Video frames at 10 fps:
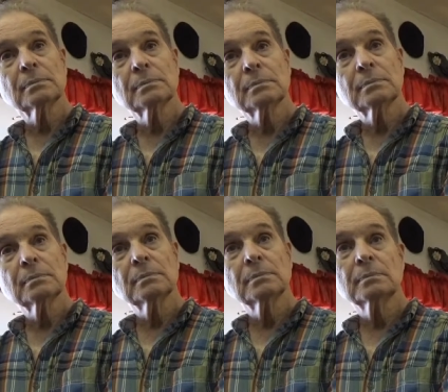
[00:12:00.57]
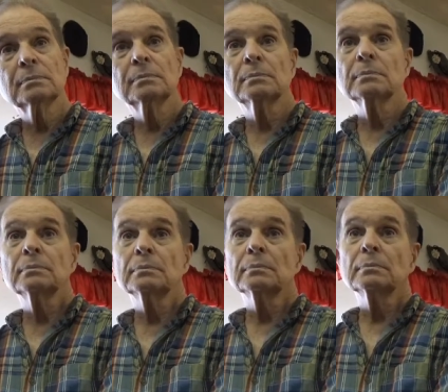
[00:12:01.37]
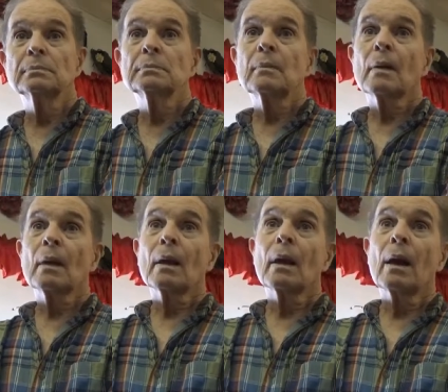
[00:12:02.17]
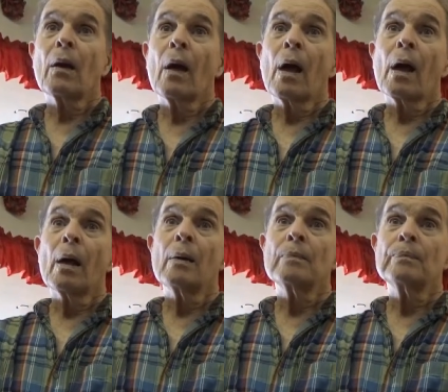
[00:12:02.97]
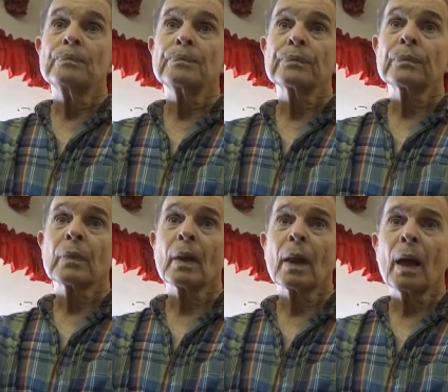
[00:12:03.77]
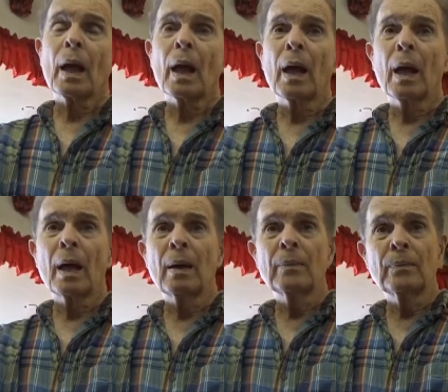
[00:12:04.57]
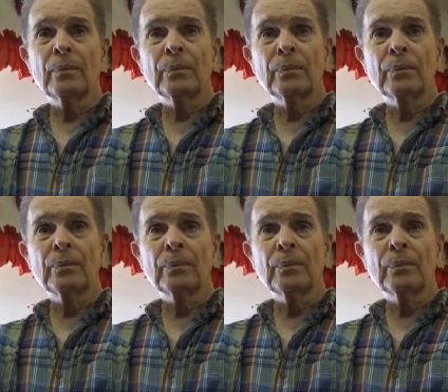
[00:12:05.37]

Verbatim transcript: and the thing has a face and arms that disappear.